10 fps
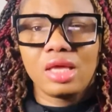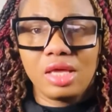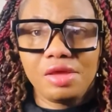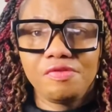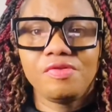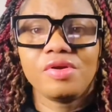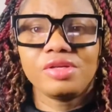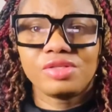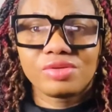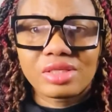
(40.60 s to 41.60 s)
If you're
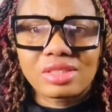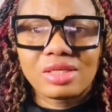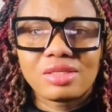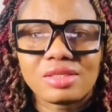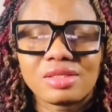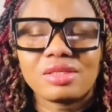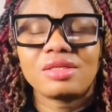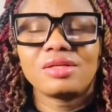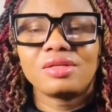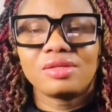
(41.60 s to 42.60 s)
interested
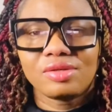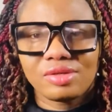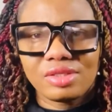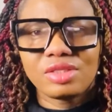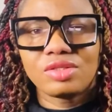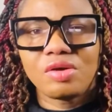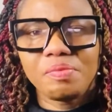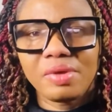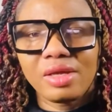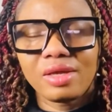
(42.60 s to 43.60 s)
on this
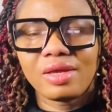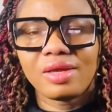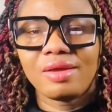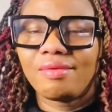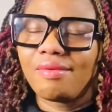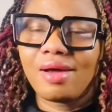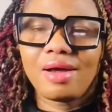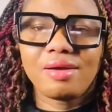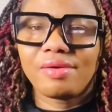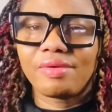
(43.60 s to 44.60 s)
topic,
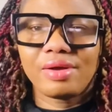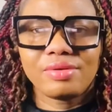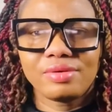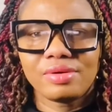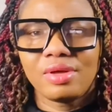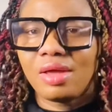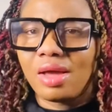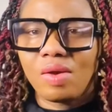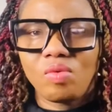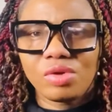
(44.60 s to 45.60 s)
hang around
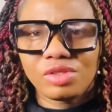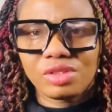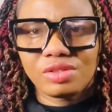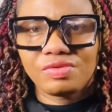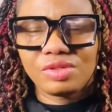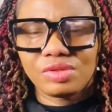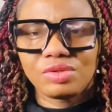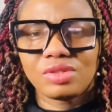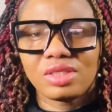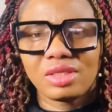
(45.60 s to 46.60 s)
and watch this video
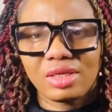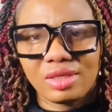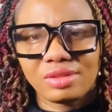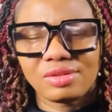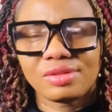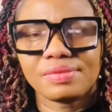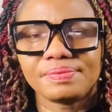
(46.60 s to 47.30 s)
to the end.